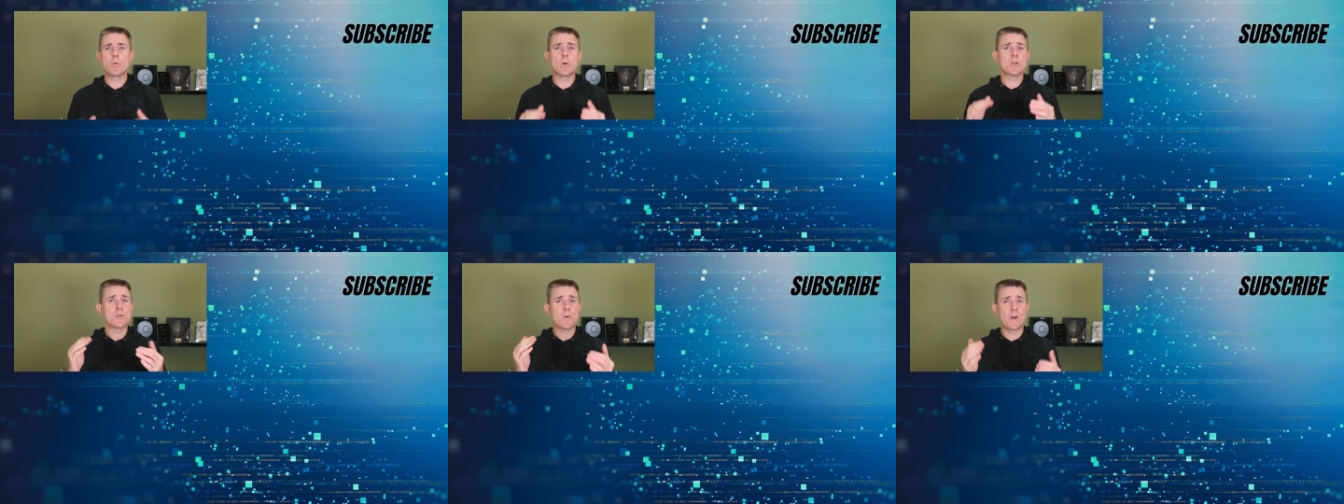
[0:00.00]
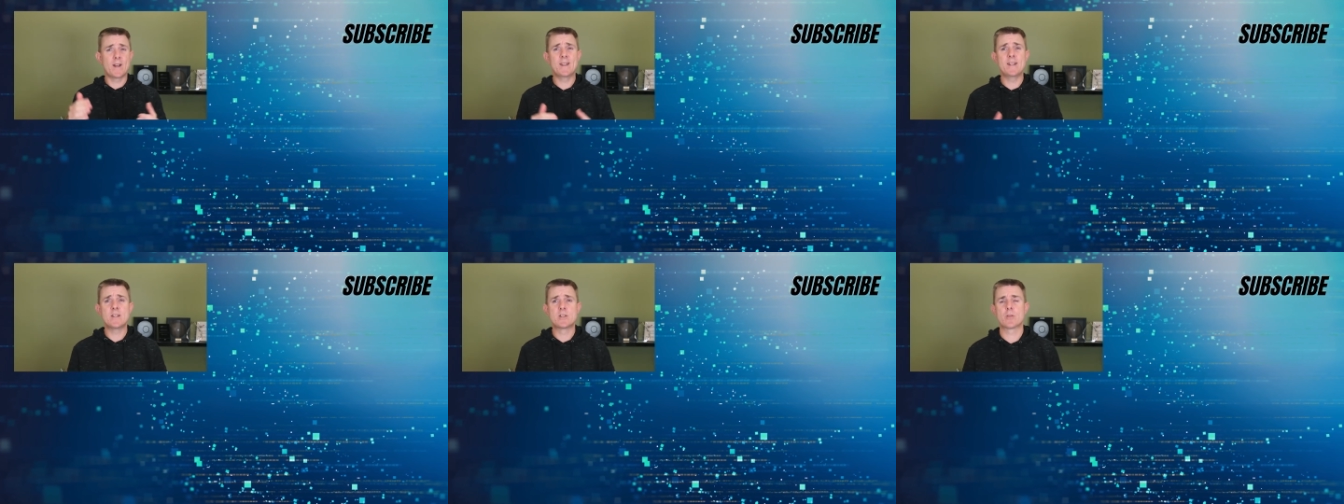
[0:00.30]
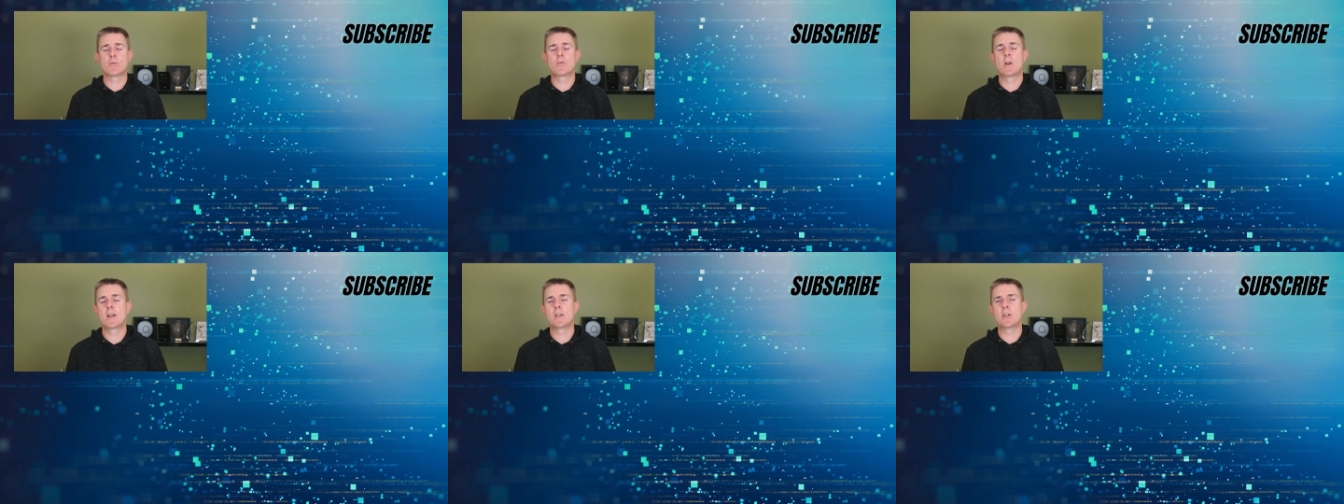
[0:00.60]
What do I need
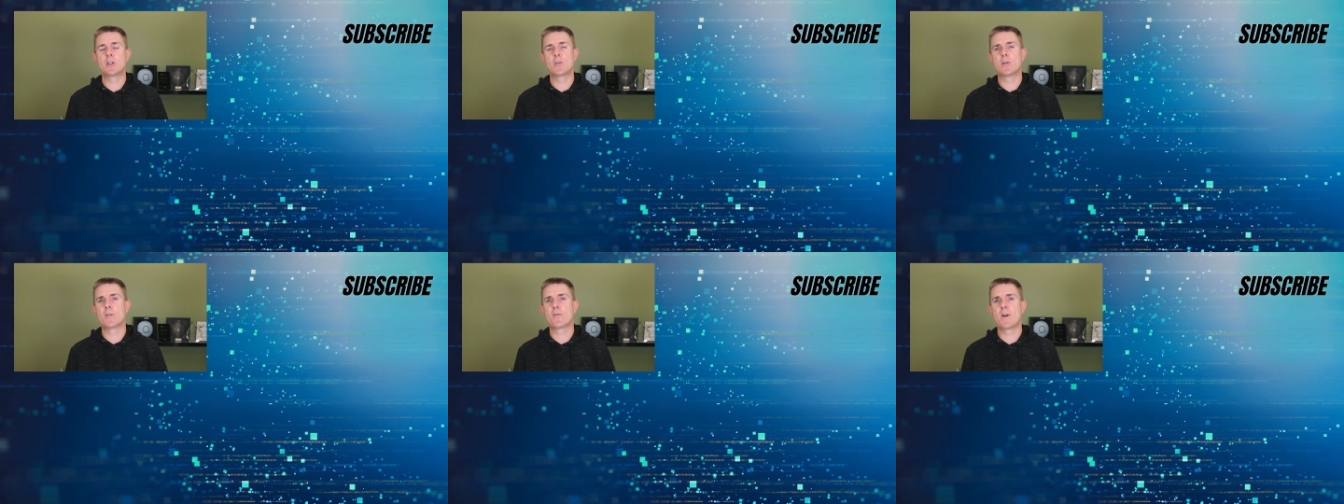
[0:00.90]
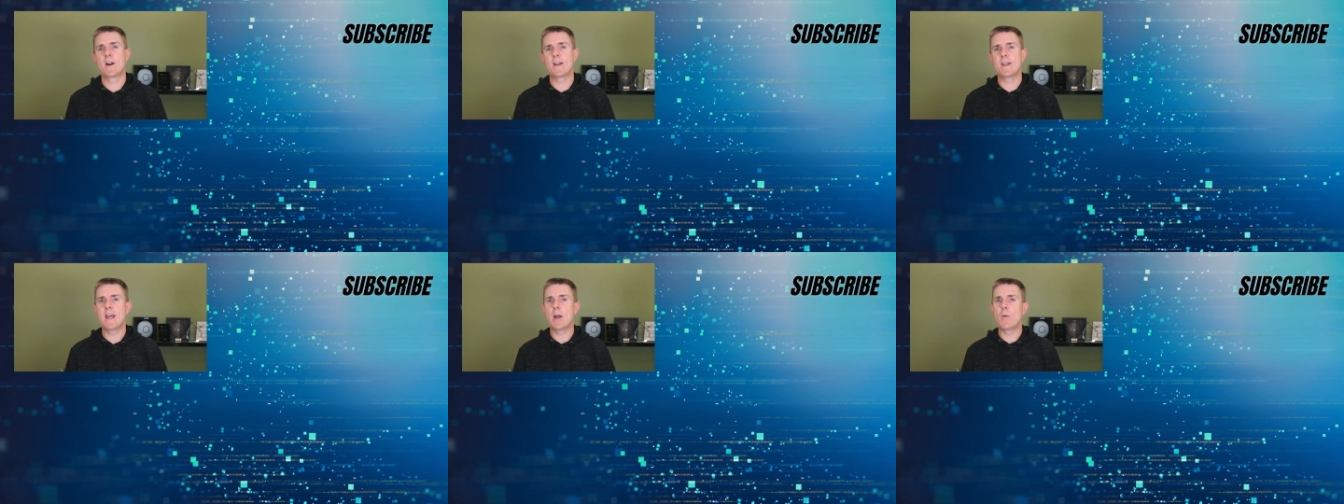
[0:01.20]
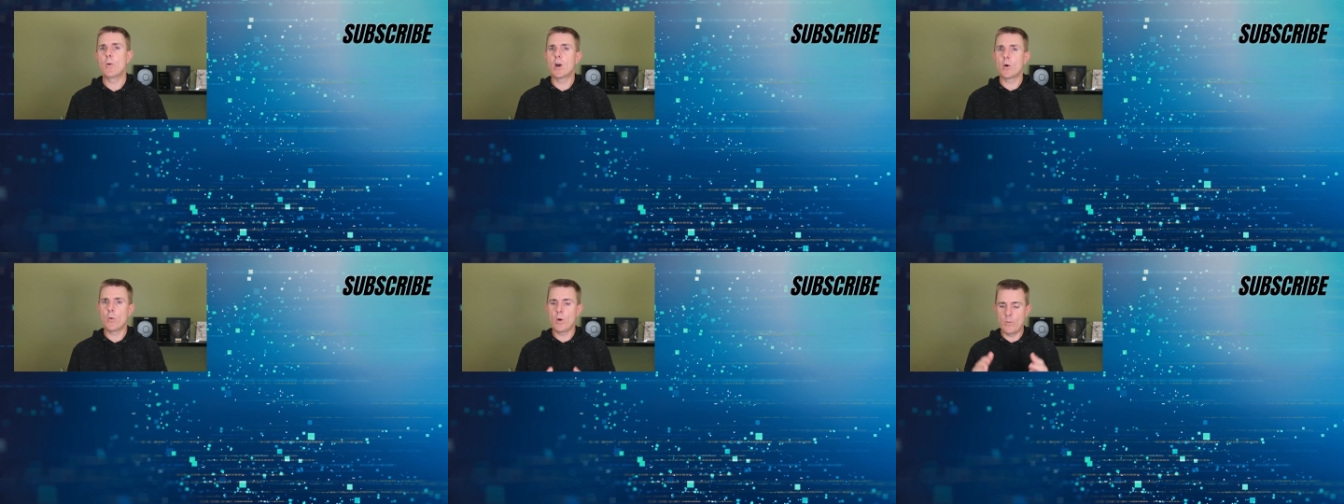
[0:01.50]
to run UniFi
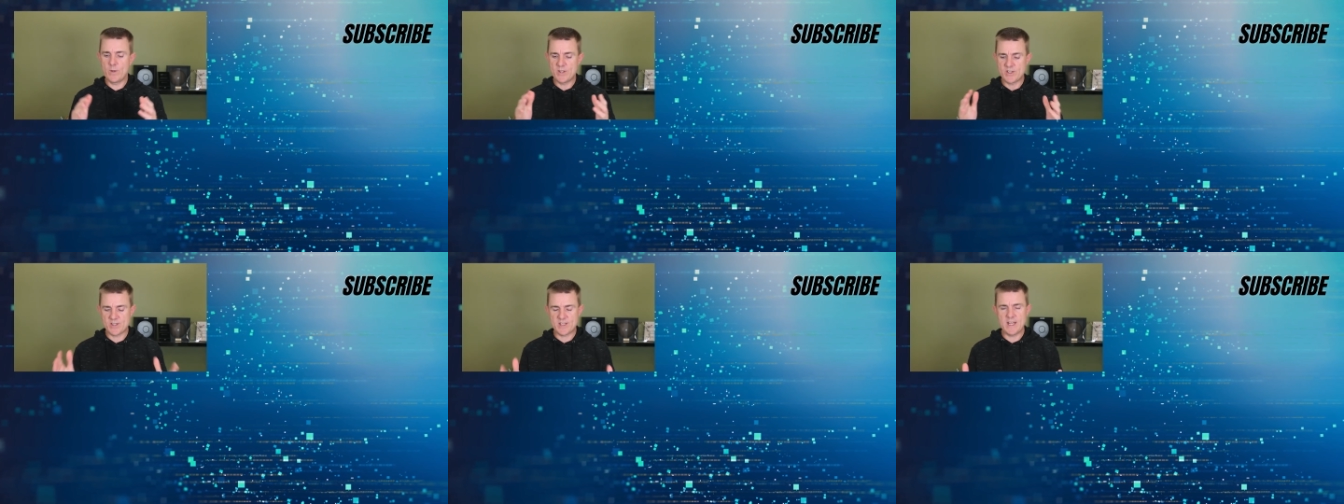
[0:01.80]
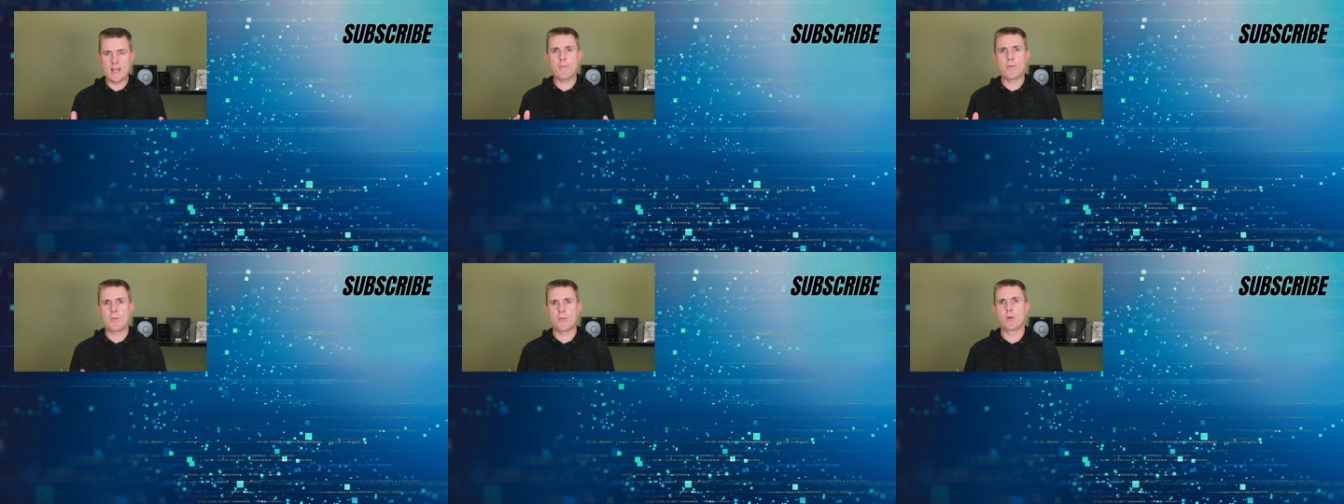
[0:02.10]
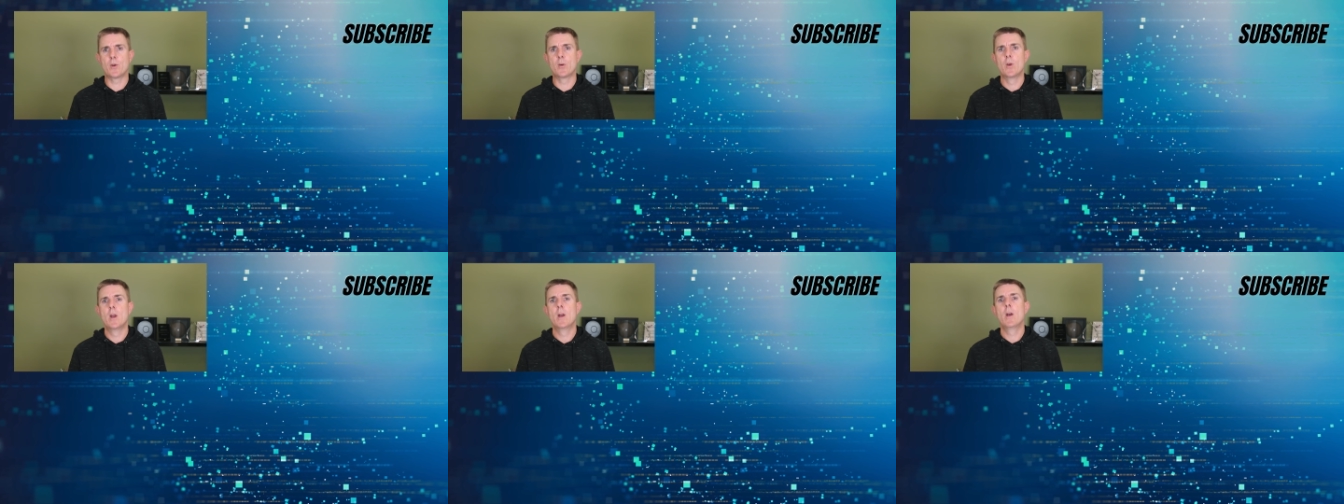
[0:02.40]
Network? Where we step
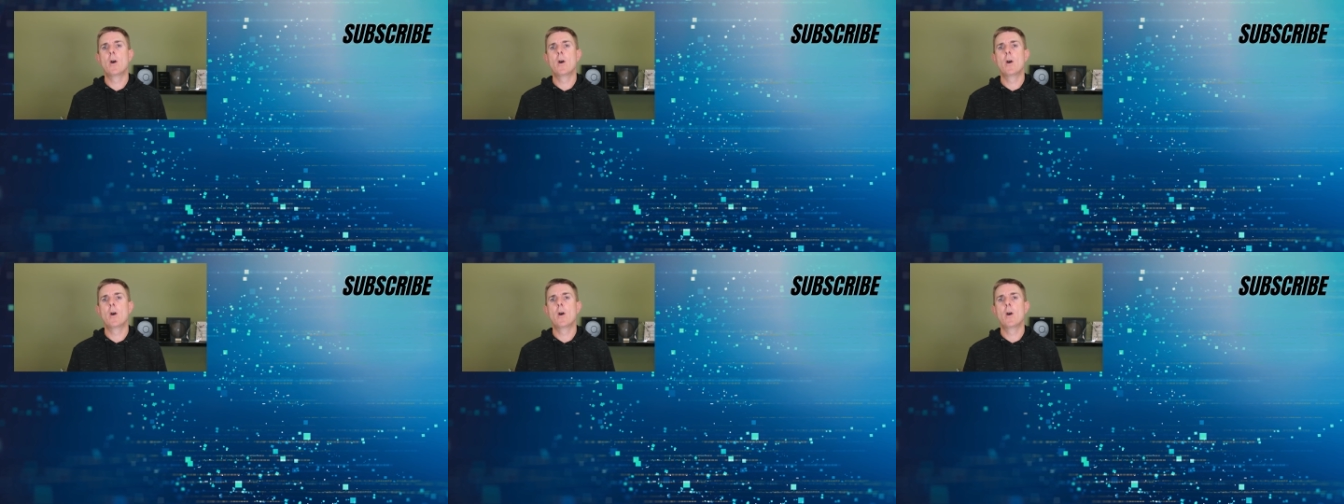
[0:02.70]
through